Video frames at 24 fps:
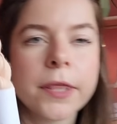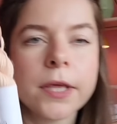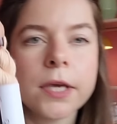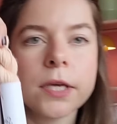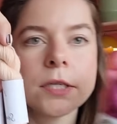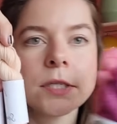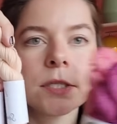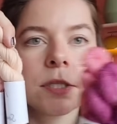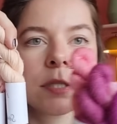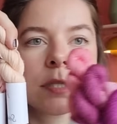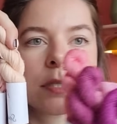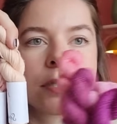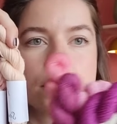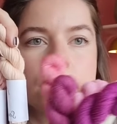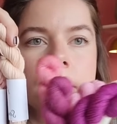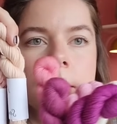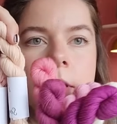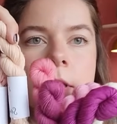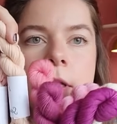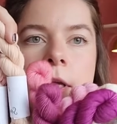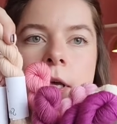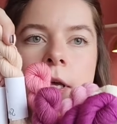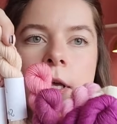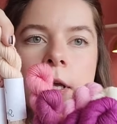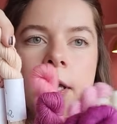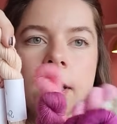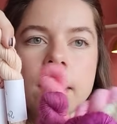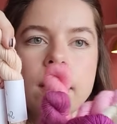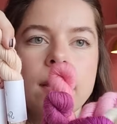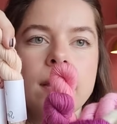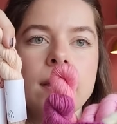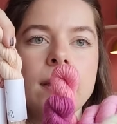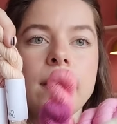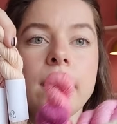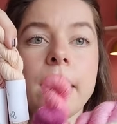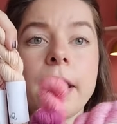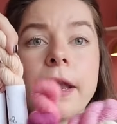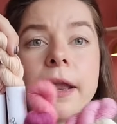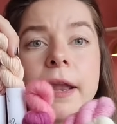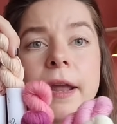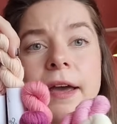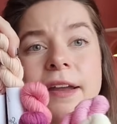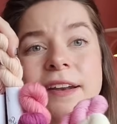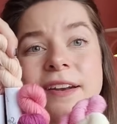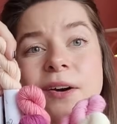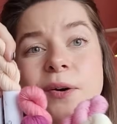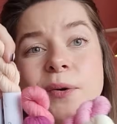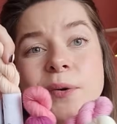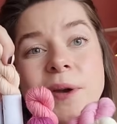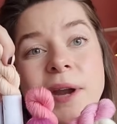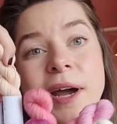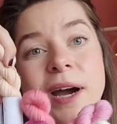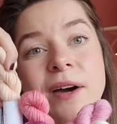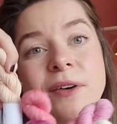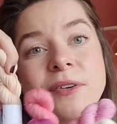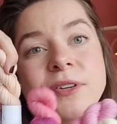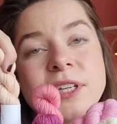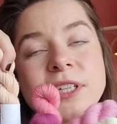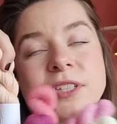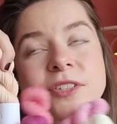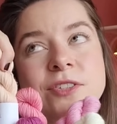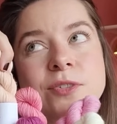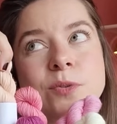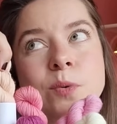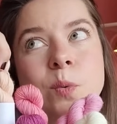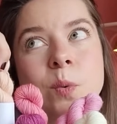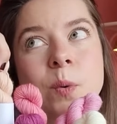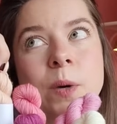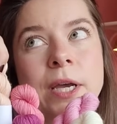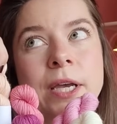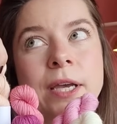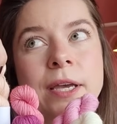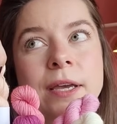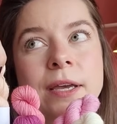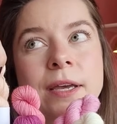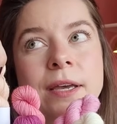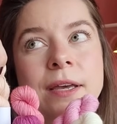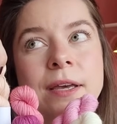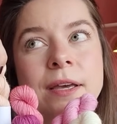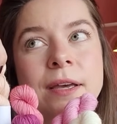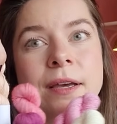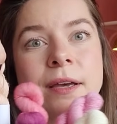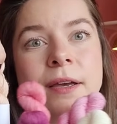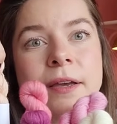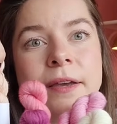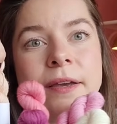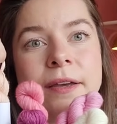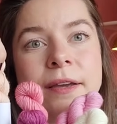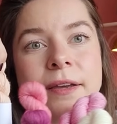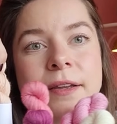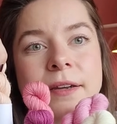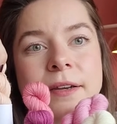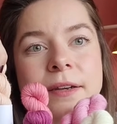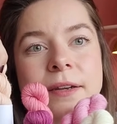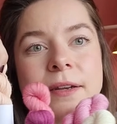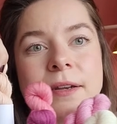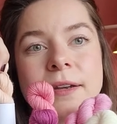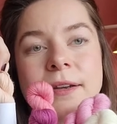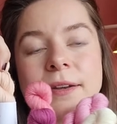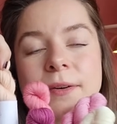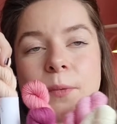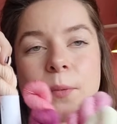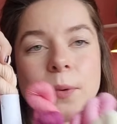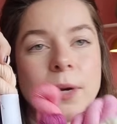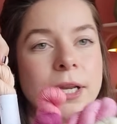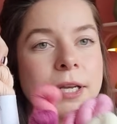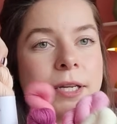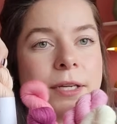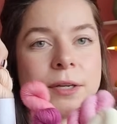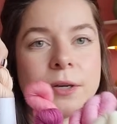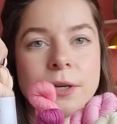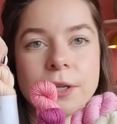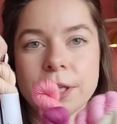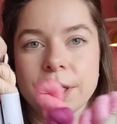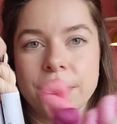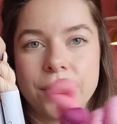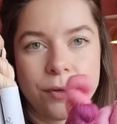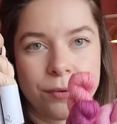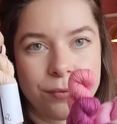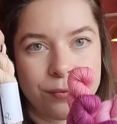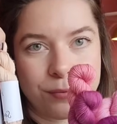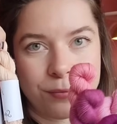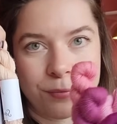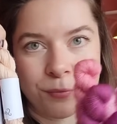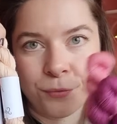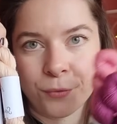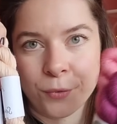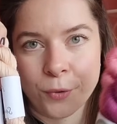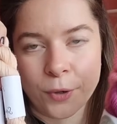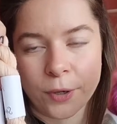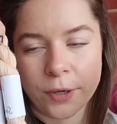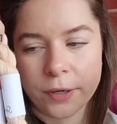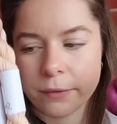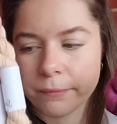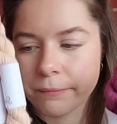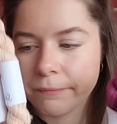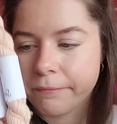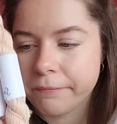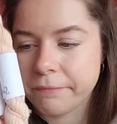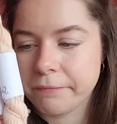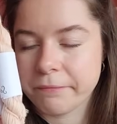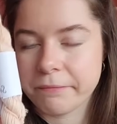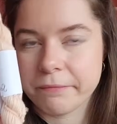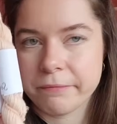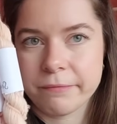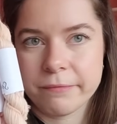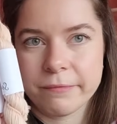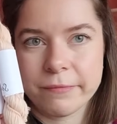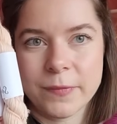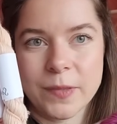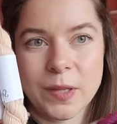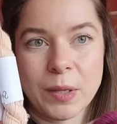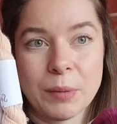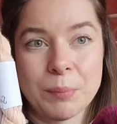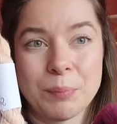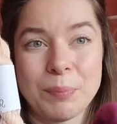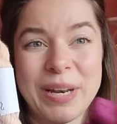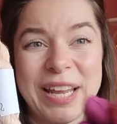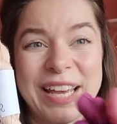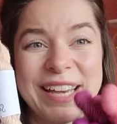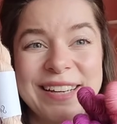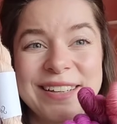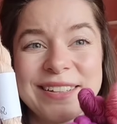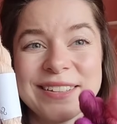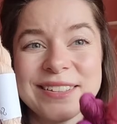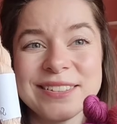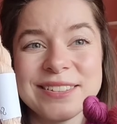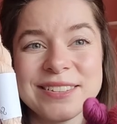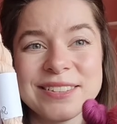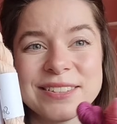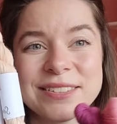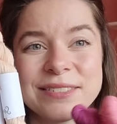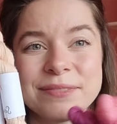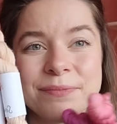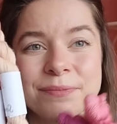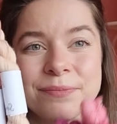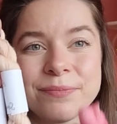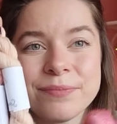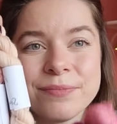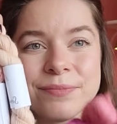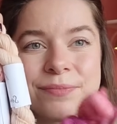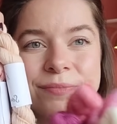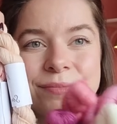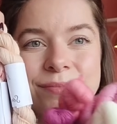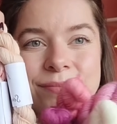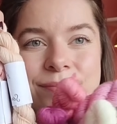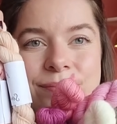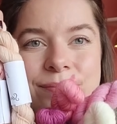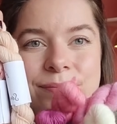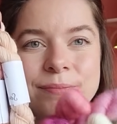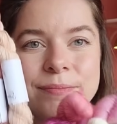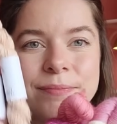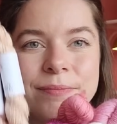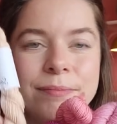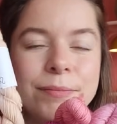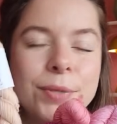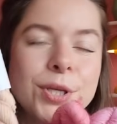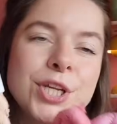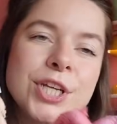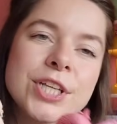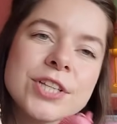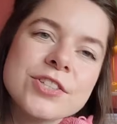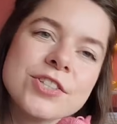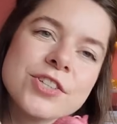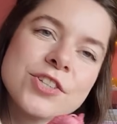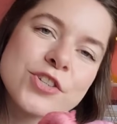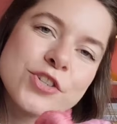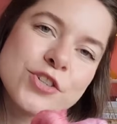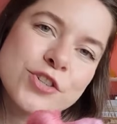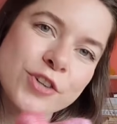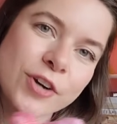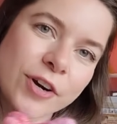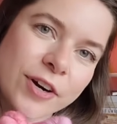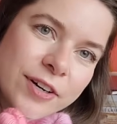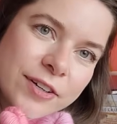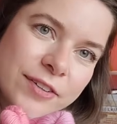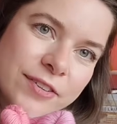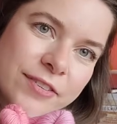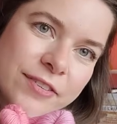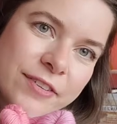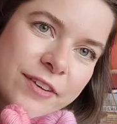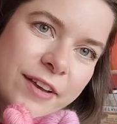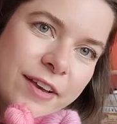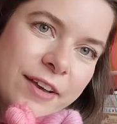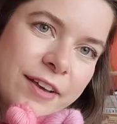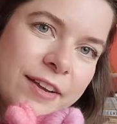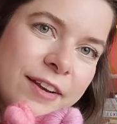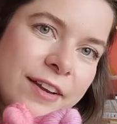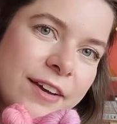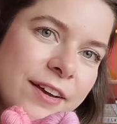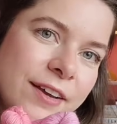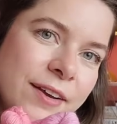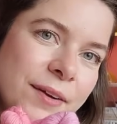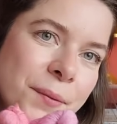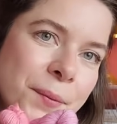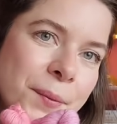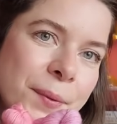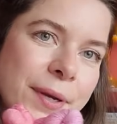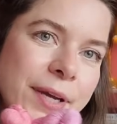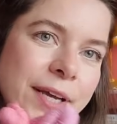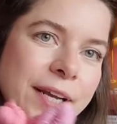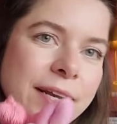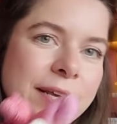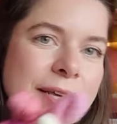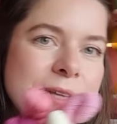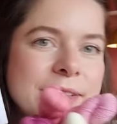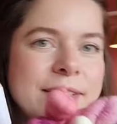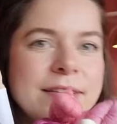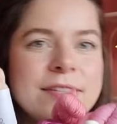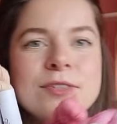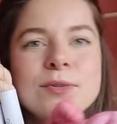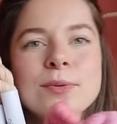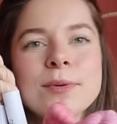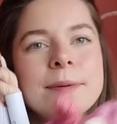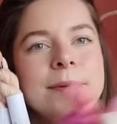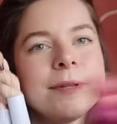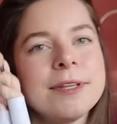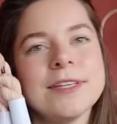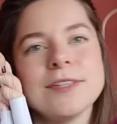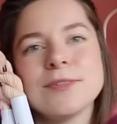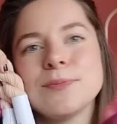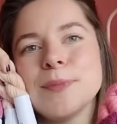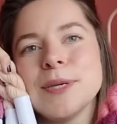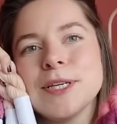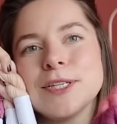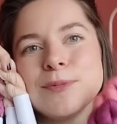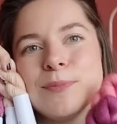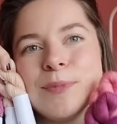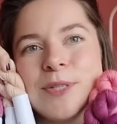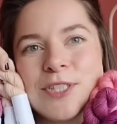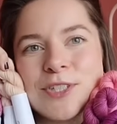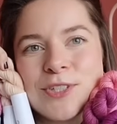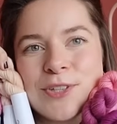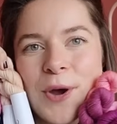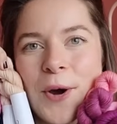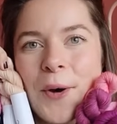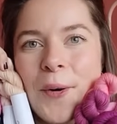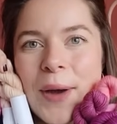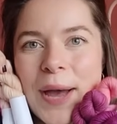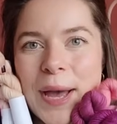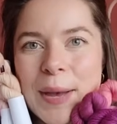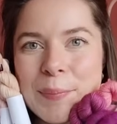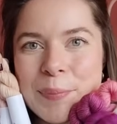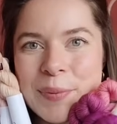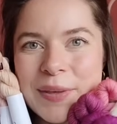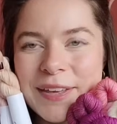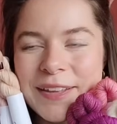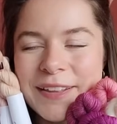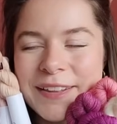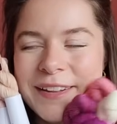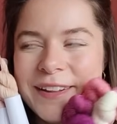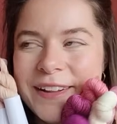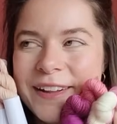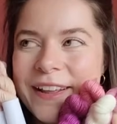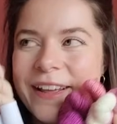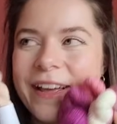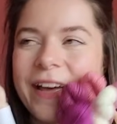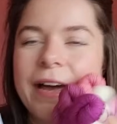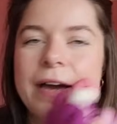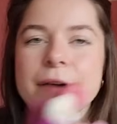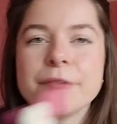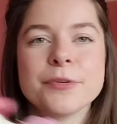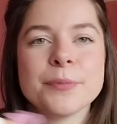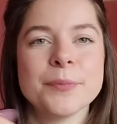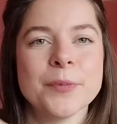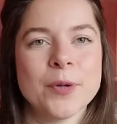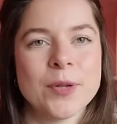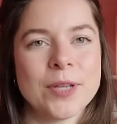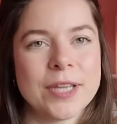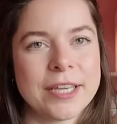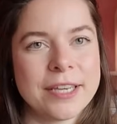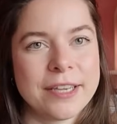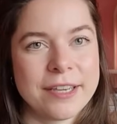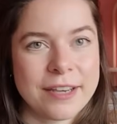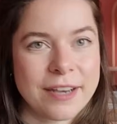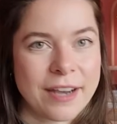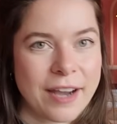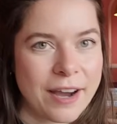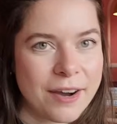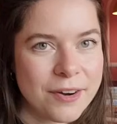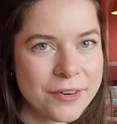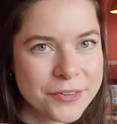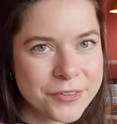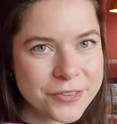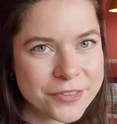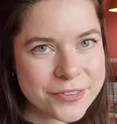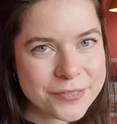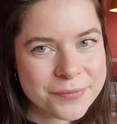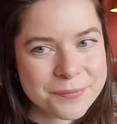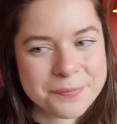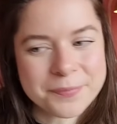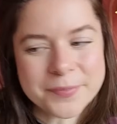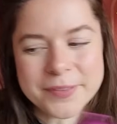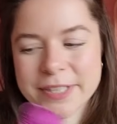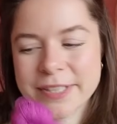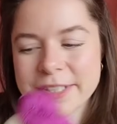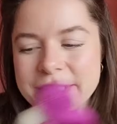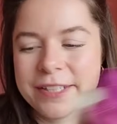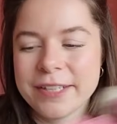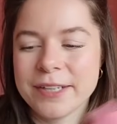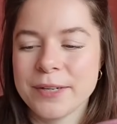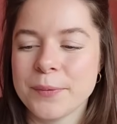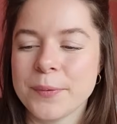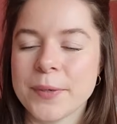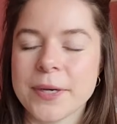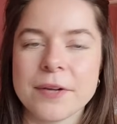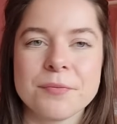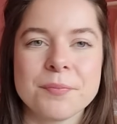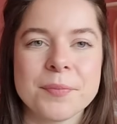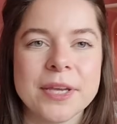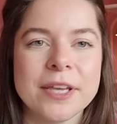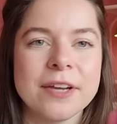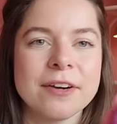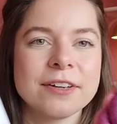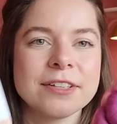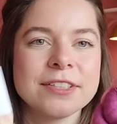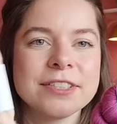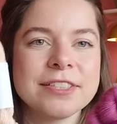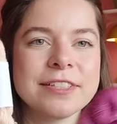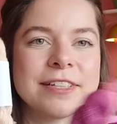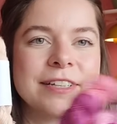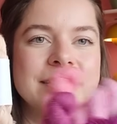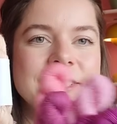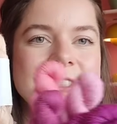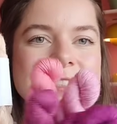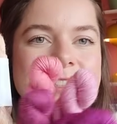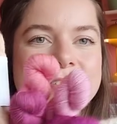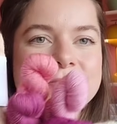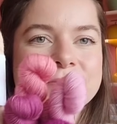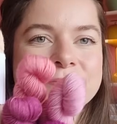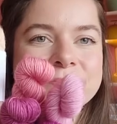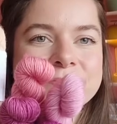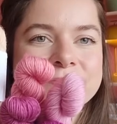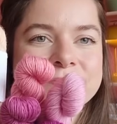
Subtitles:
this. And I know now that's really not enough for a blanket, but it's a start. And I really, this makes me so happy. I have them all laying out. I have my yarn stash.